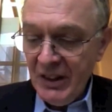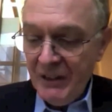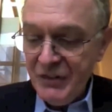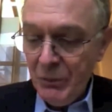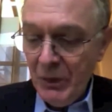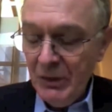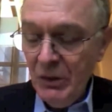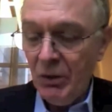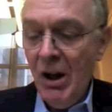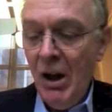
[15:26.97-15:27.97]
I've said, well,
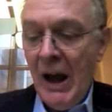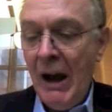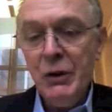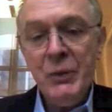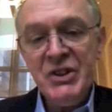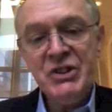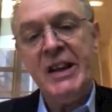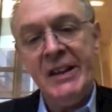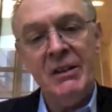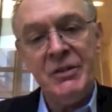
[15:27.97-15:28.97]
look, how do we
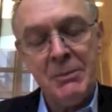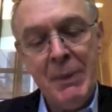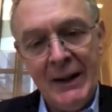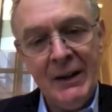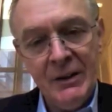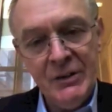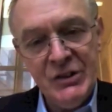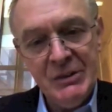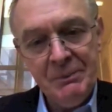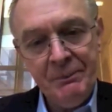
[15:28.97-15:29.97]
signal to
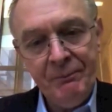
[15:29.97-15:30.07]
bankers